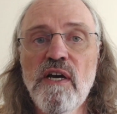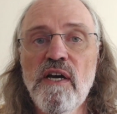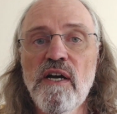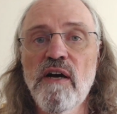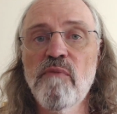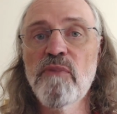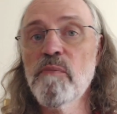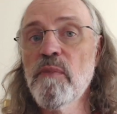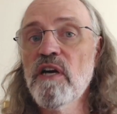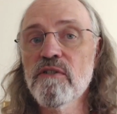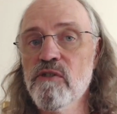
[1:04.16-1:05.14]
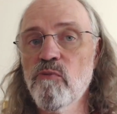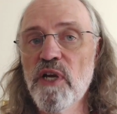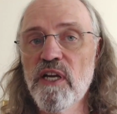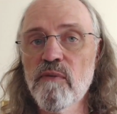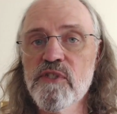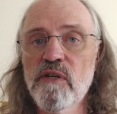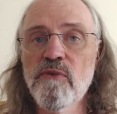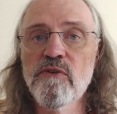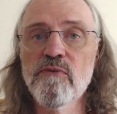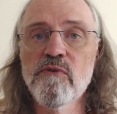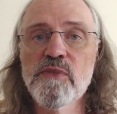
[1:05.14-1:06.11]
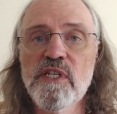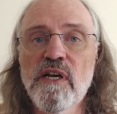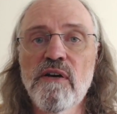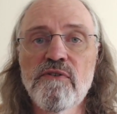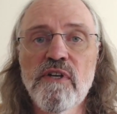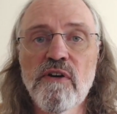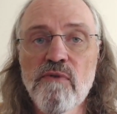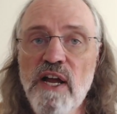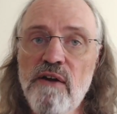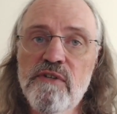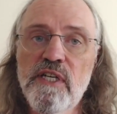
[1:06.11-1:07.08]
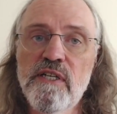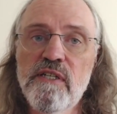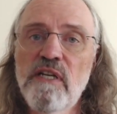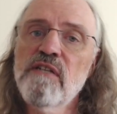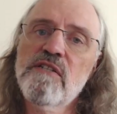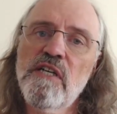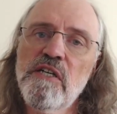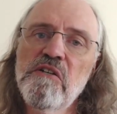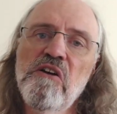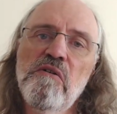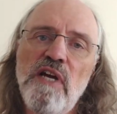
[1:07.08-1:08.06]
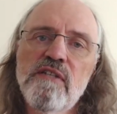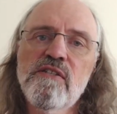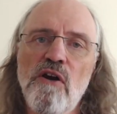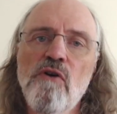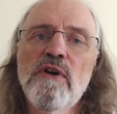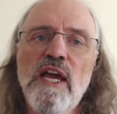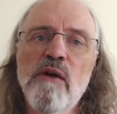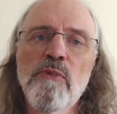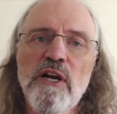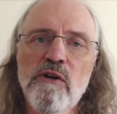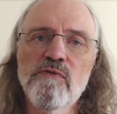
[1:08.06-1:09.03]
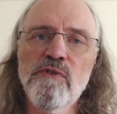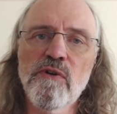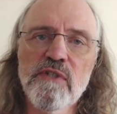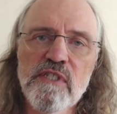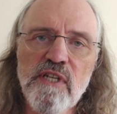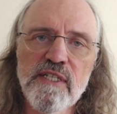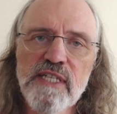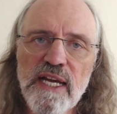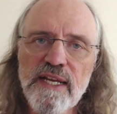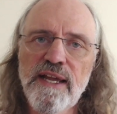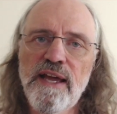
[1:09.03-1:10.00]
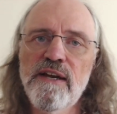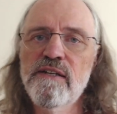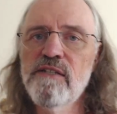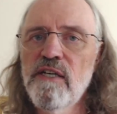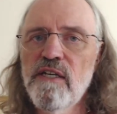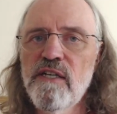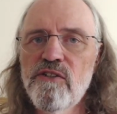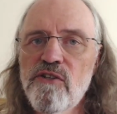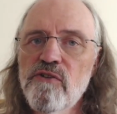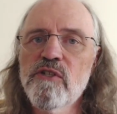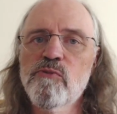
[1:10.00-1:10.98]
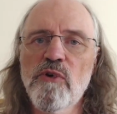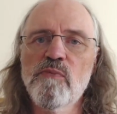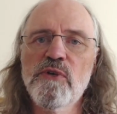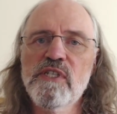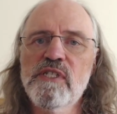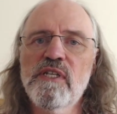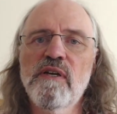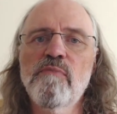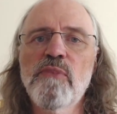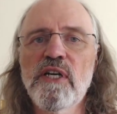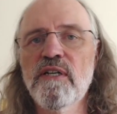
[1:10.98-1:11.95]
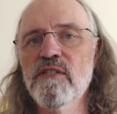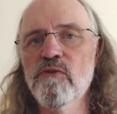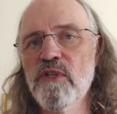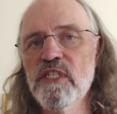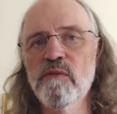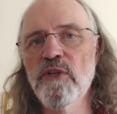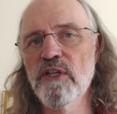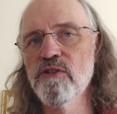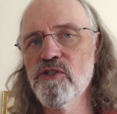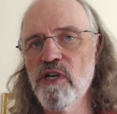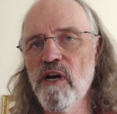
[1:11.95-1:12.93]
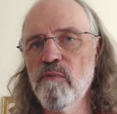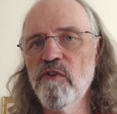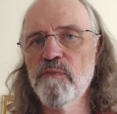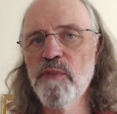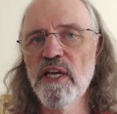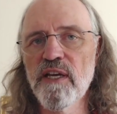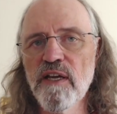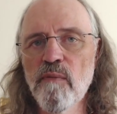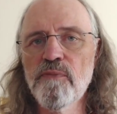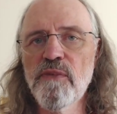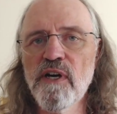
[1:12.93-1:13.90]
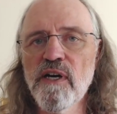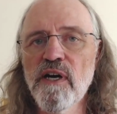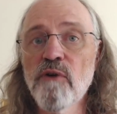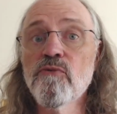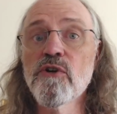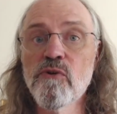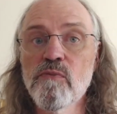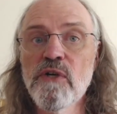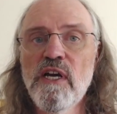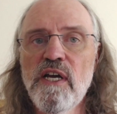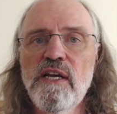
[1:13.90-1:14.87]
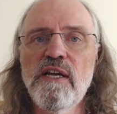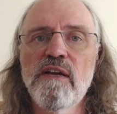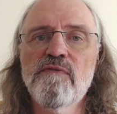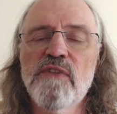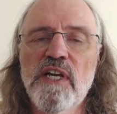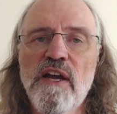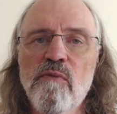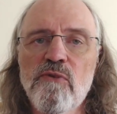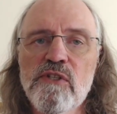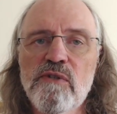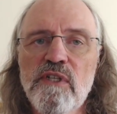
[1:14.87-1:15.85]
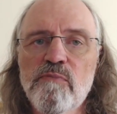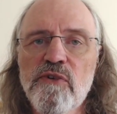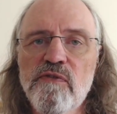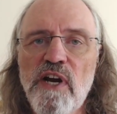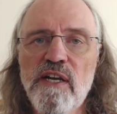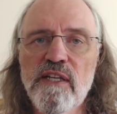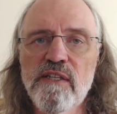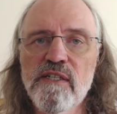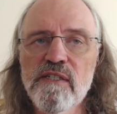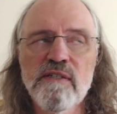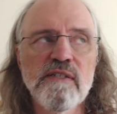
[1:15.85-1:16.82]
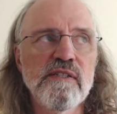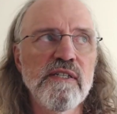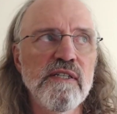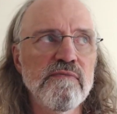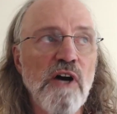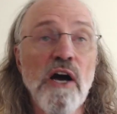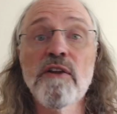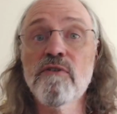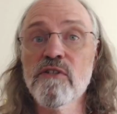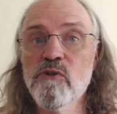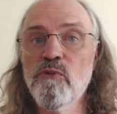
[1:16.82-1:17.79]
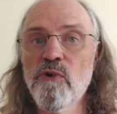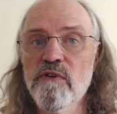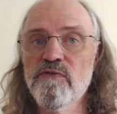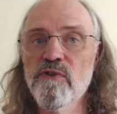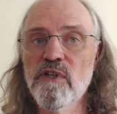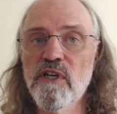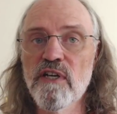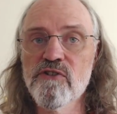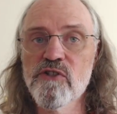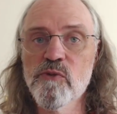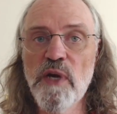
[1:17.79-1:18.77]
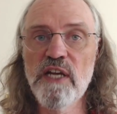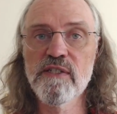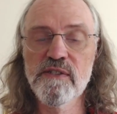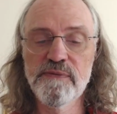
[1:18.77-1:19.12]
but may also pick up some of the room sound around it. And it's an okay microphone. It's not dedicated to this purpose, but it does a reasonably good job of picking up a room if the camera is really providing the audio support for a larger space.